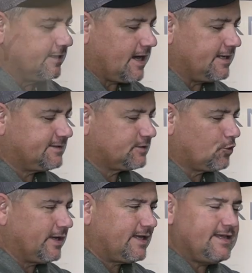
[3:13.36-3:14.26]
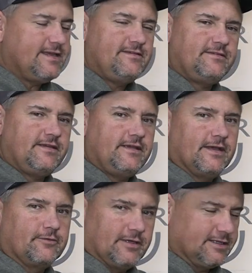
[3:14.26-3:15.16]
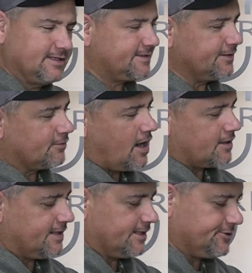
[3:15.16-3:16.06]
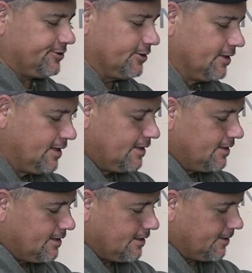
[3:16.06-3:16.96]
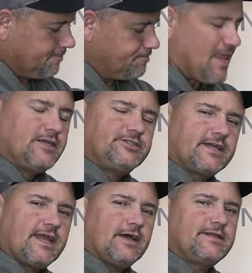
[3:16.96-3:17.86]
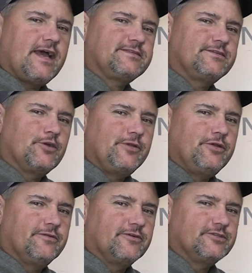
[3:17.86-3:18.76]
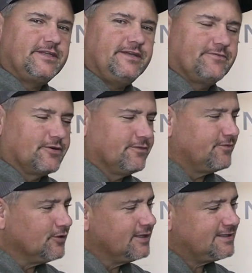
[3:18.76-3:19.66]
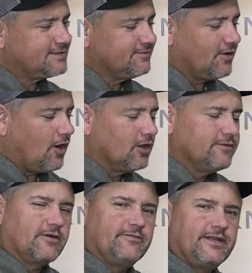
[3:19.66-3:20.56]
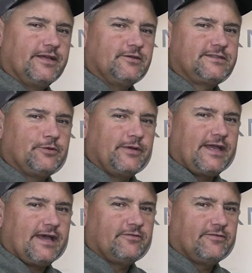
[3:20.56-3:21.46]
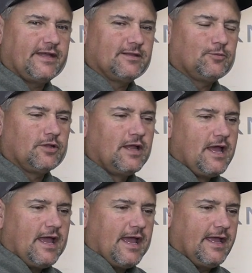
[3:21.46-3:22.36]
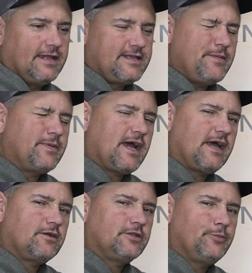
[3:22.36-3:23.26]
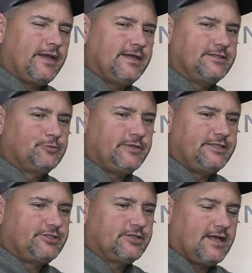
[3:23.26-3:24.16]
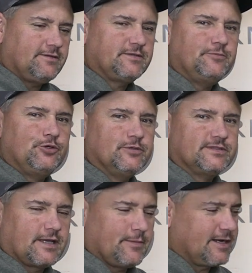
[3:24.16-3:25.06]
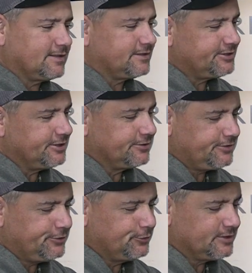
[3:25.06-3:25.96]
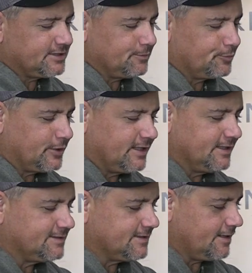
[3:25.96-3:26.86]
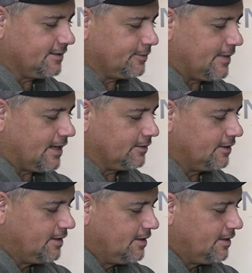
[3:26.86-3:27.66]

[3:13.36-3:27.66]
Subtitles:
nice, quick, easy, and realistic rock texture. Check out Taxidermy University for a full list of all of our videos that we have available. And keep an eye out on the page. We should have some new ones coming out this year too, which I'm pretty excited about.